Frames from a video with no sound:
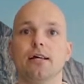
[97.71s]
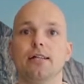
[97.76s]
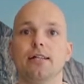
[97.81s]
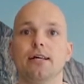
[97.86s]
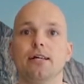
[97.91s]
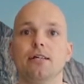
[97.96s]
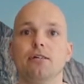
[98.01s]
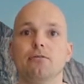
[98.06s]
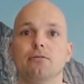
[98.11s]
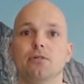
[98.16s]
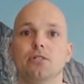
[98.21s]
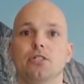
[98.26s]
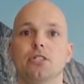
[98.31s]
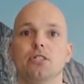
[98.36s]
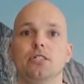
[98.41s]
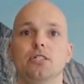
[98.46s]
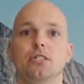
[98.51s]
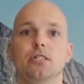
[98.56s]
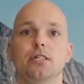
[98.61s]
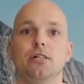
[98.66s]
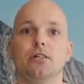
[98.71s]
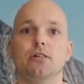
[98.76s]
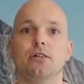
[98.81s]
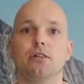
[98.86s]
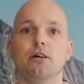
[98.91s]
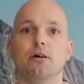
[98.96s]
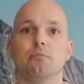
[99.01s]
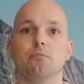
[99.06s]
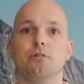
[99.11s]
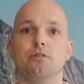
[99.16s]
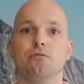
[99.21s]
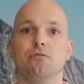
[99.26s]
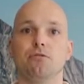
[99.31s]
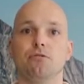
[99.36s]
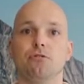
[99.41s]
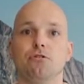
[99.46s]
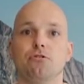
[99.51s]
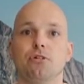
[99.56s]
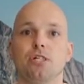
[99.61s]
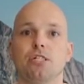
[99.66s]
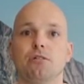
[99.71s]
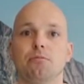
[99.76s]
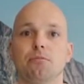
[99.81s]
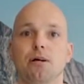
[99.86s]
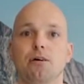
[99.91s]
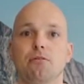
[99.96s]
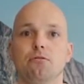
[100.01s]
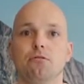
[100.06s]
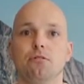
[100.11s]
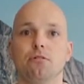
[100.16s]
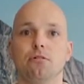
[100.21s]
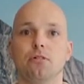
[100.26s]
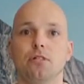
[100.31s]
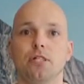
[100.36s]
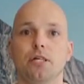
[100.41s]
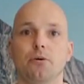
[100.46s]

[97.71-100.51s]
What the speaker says: then you will see that the thumbs, if you stretch them out,